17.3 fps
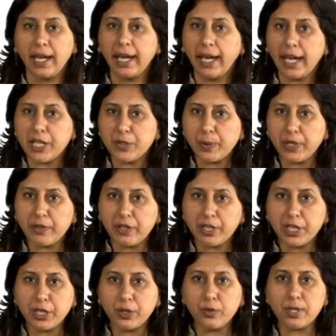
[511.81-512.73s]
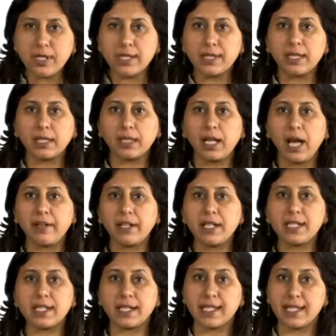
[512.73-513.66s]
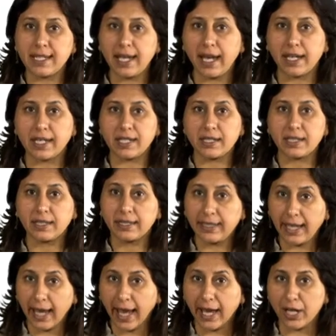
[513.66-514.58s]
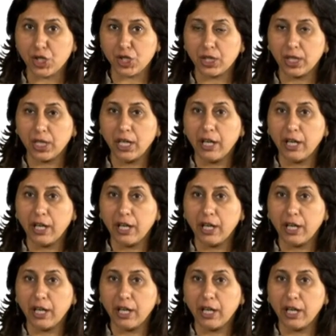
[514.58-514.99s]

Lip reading: it will reduce the current asset, cash,